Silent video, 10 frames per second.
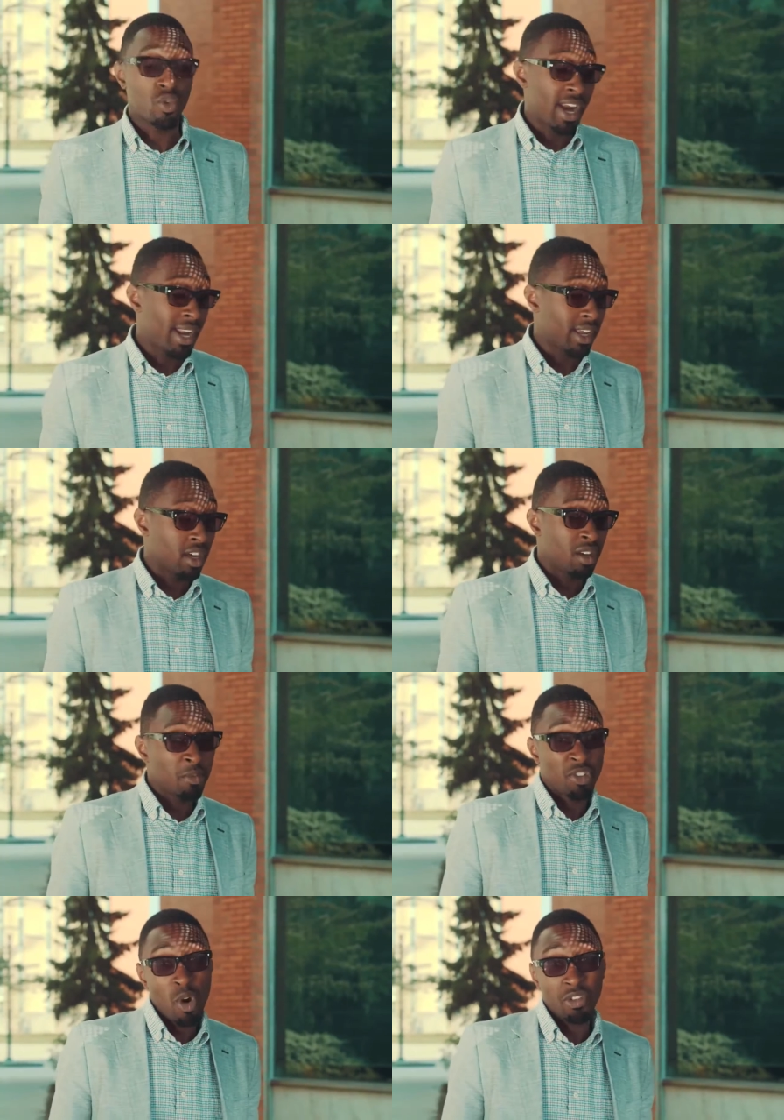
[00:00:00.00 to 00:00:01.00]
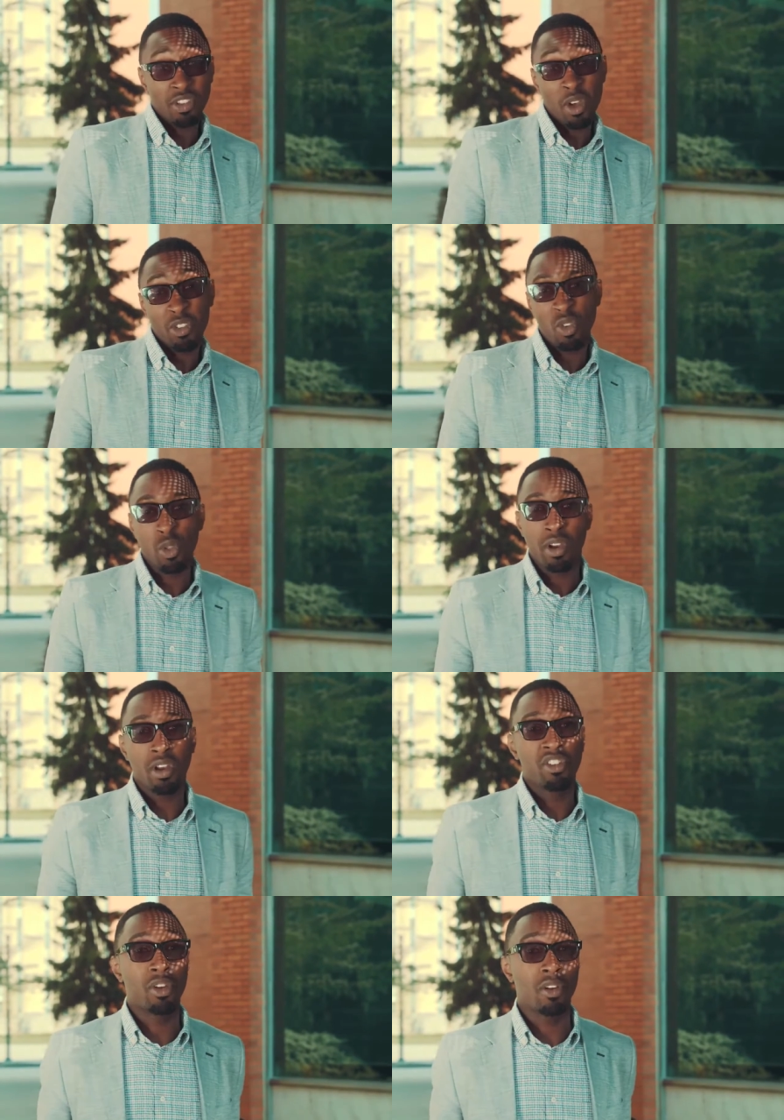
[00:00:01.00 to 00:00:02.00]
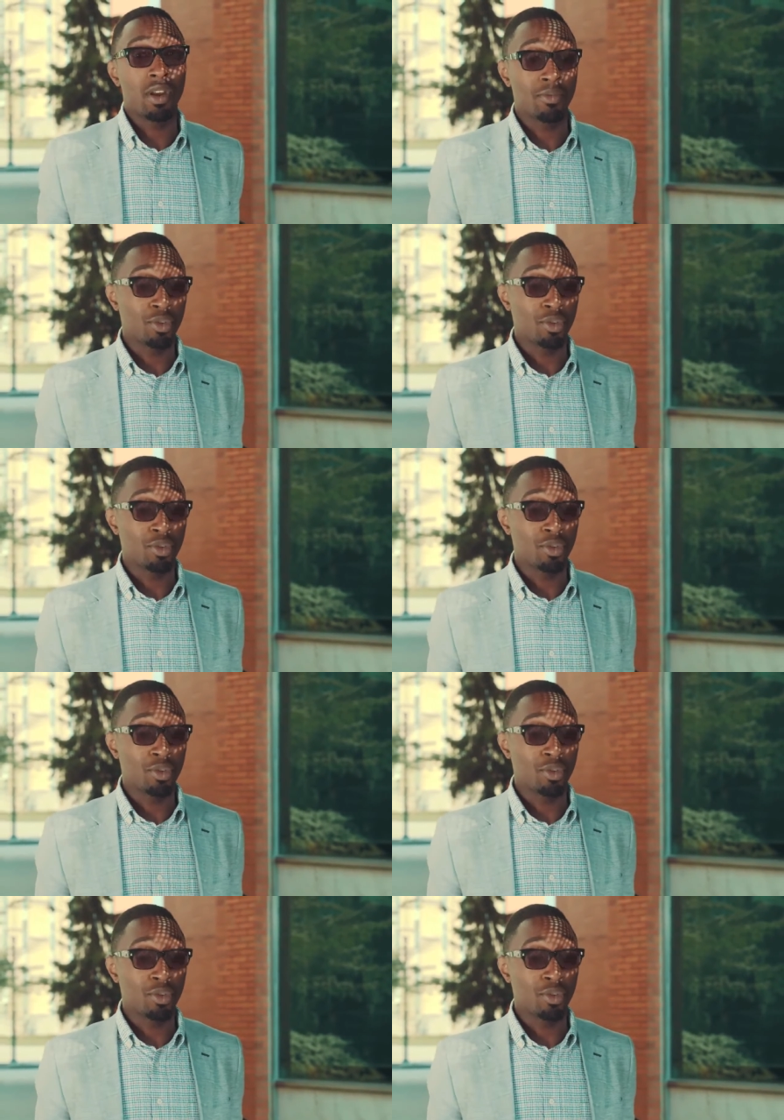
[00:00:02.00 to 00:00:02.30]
creating a small-scale solar energy grid,